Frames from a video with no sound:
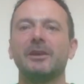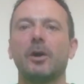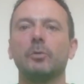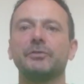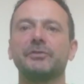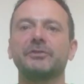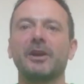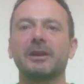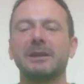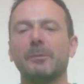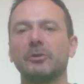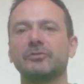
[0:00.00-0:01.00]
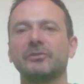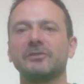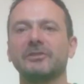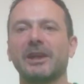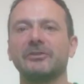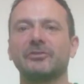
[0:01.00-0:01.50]
old stuck emotional
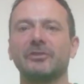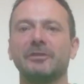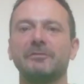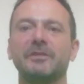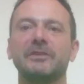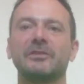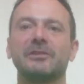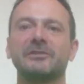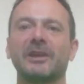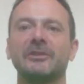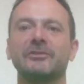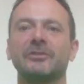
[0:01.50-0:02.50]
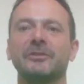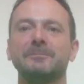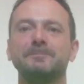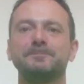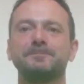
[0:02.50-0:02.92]
tension and physical tension.